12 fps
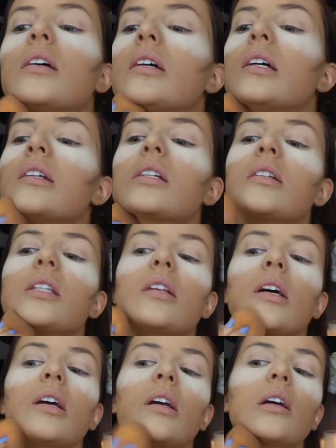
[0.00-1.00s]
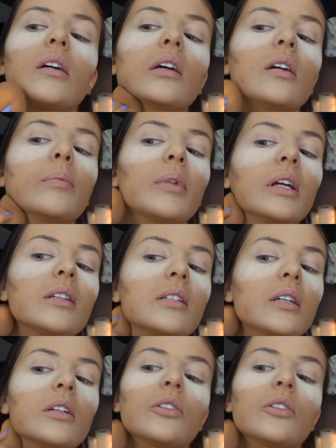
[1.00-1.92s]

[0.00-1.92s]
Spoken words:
It just like, it blends like a